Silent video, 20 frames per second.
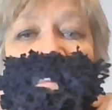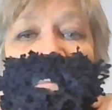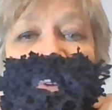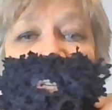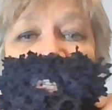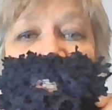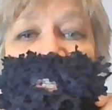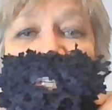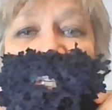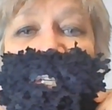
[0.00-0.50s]

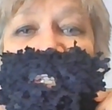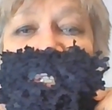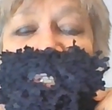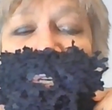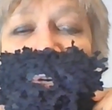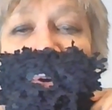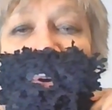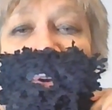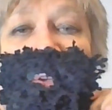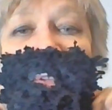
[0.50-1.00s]
which you can
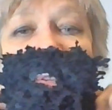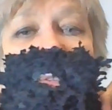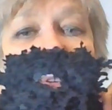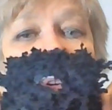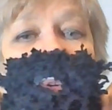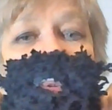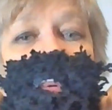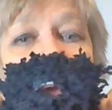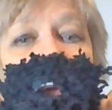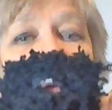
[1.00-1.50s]
talk
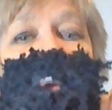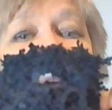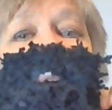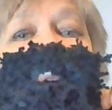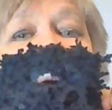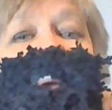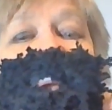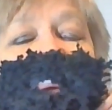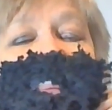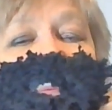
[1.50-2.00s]
through,
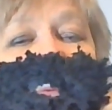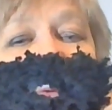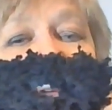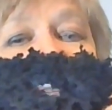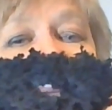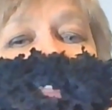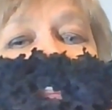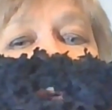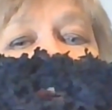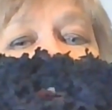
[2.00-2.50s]
and I'm going
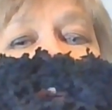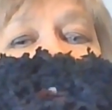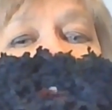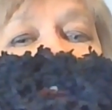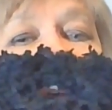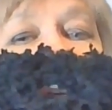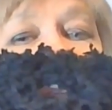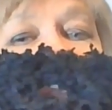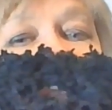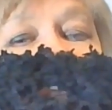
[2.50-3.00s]
to put an
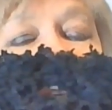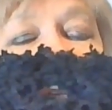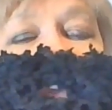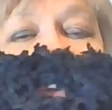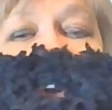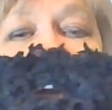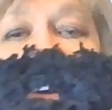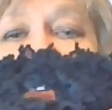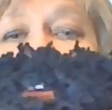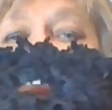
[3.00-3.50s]
elastic
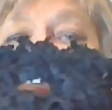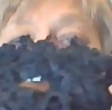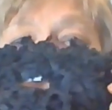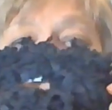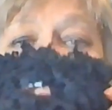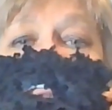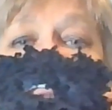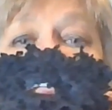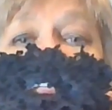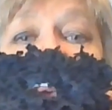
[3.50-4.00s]
round
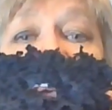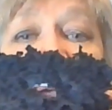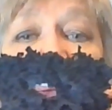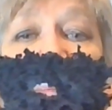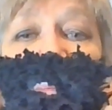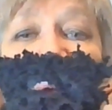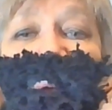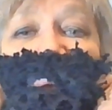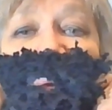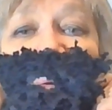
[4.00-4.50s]
there so you can
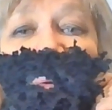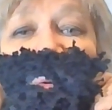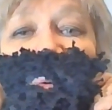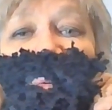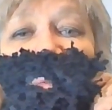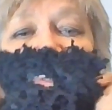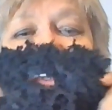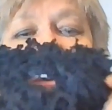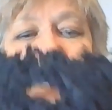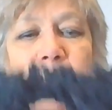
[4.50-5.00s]
wear it
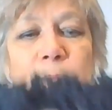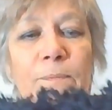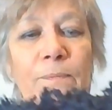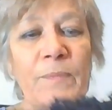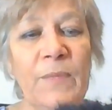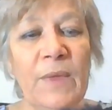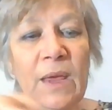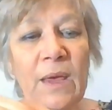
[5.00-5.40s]
over him.